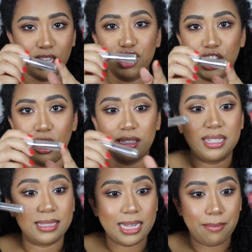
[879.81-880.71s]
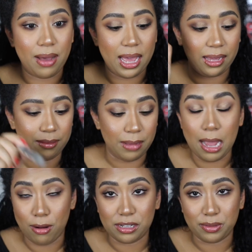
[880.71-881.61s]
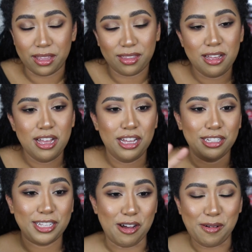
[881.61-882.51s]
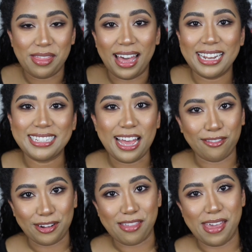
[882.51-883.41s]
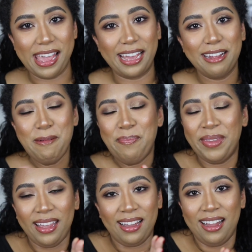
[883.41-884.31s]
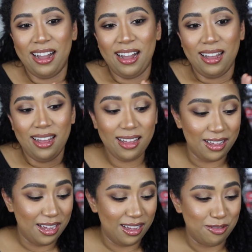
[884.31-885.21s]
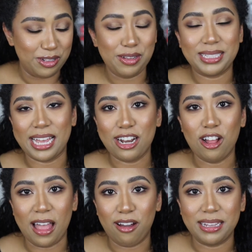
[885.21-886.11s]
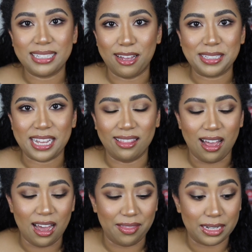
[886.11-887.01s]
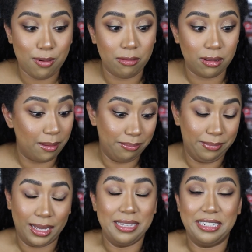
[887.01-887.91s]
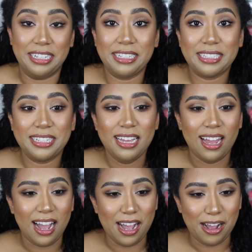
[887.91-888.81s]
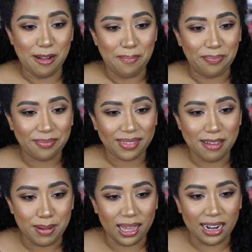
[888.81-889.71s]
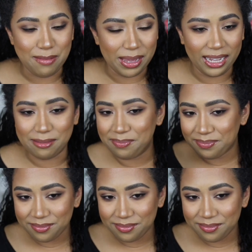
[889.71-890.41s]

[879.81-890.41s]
gel to set my eyebrows with. So that is everything. When you say it all out, it sounds like a lot, and that's probably because it is. But I mean,